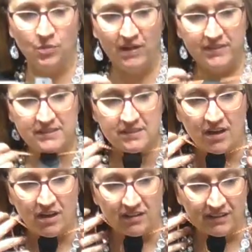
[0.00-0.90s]
want this,
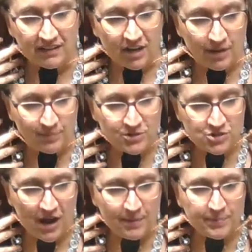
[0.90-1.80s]
call it copper
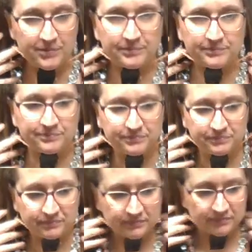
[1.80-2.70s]
drop.
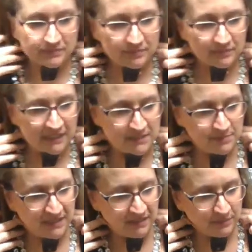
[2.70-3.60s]
It's
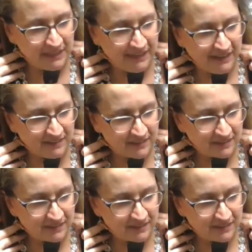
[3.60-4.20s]
medium length.